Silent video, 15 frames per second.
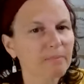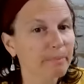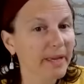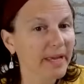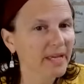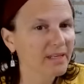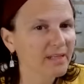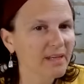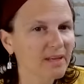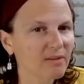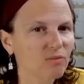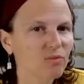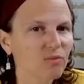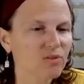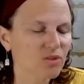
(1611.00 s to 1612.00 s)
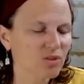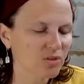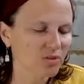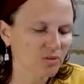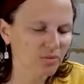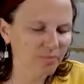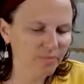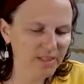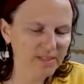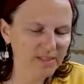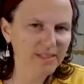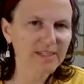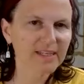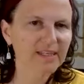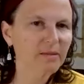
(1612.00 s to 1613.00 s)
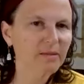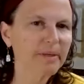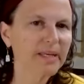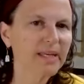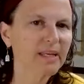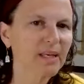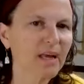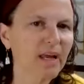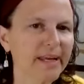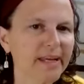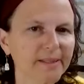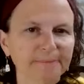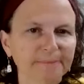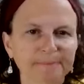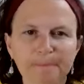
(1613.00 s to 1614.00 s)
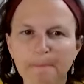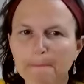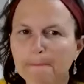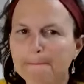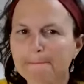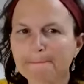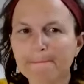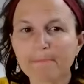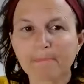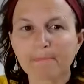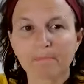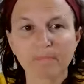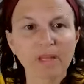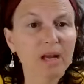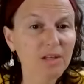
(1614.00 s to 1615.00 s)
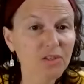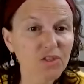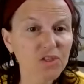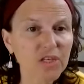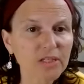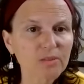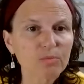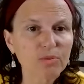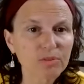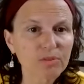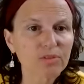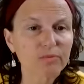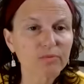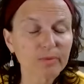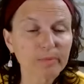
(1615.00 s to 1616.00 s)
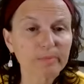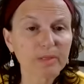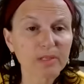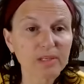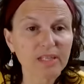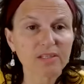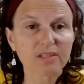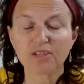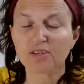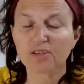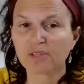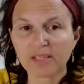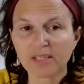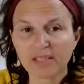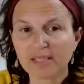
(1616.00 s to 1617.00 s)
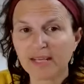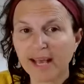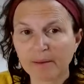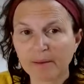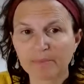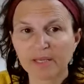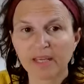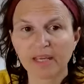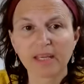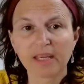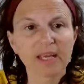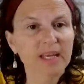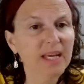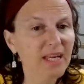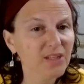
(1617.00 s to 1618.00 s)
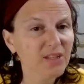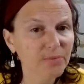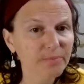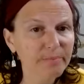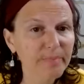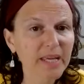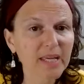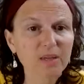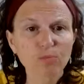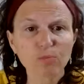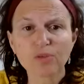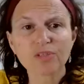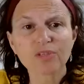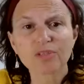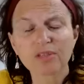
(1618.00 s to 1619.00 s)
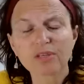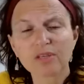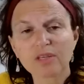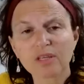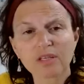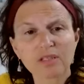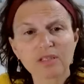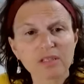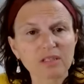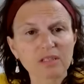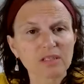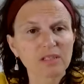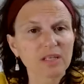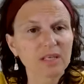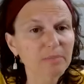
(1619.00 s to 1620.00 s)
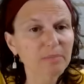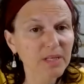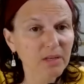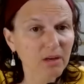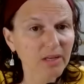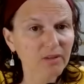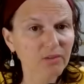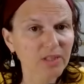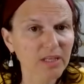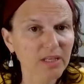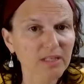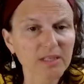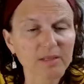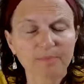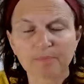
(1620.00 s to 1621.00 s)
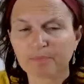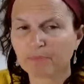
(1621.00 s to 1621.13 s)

Pain level two is a little bit like mm, I just want to remind you this is happening, and you may want to just keep an eye on it.